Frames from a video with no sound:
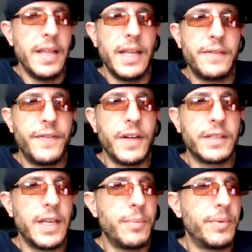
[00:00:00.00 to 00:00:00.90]
That's
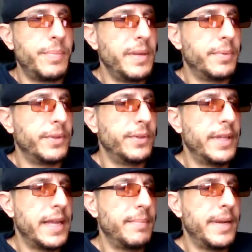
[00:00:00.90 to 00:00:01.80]
fucked up when people do
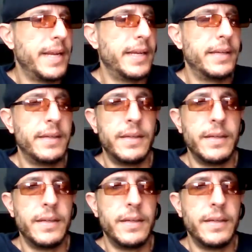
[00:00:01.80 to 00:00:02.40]
that, man.